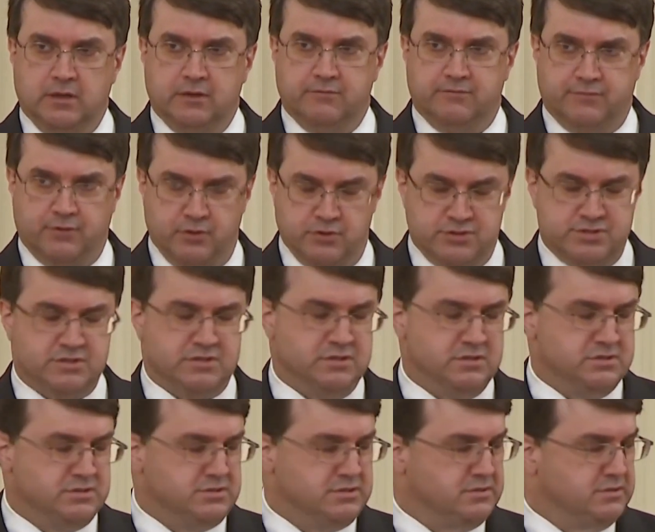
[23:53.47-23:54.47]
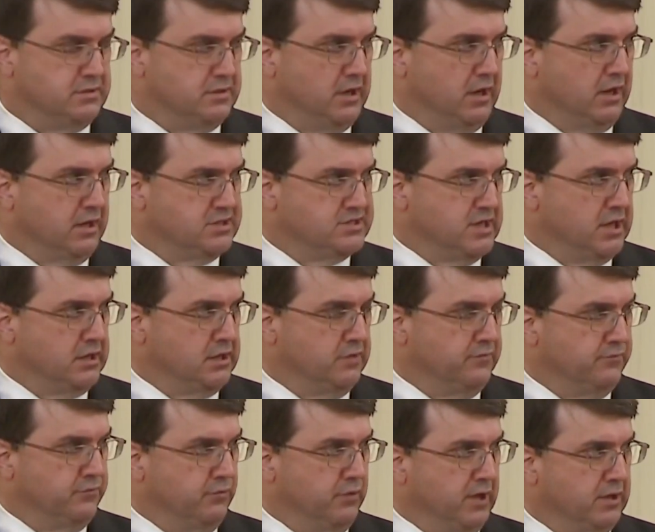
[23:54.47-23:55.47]
First is our
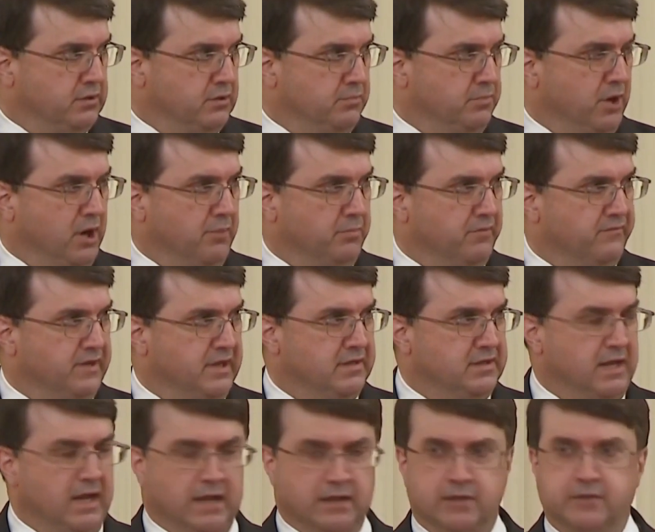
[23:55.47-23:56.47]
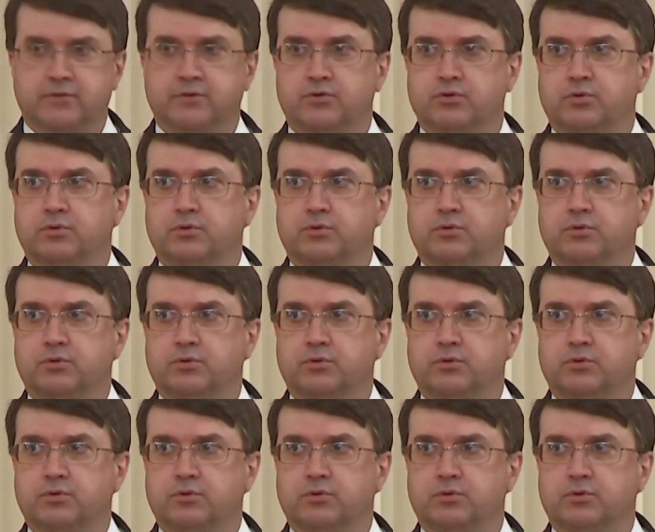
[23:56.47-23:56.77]
executive director, Barbara Van Dalen,